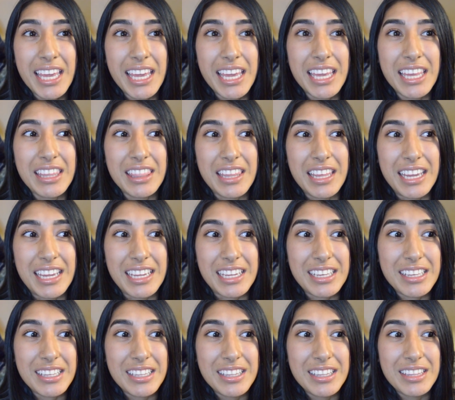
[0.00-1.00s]
in
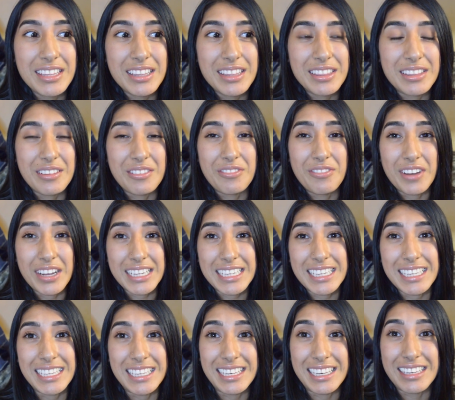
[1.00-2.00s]
like the
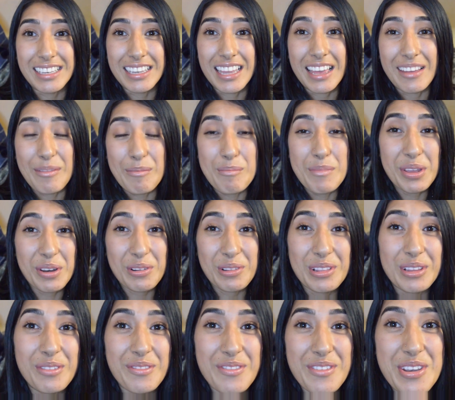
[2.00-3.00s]
fucking
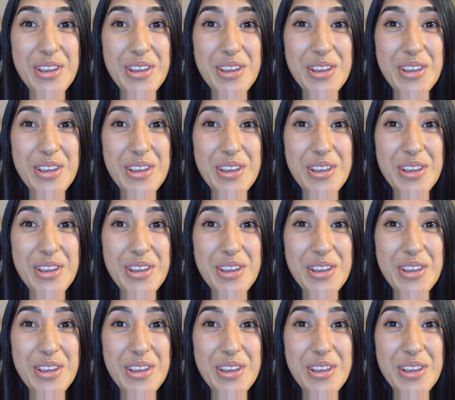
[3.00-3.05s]
middle of